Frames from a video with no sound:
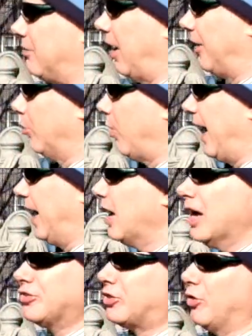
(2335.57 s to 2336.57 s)
run away.
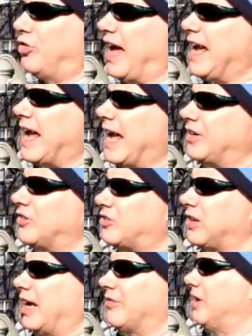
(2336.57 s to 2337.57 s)
So they ended
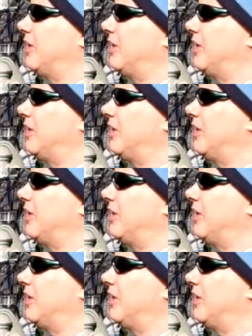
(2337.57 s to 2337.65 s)
slavery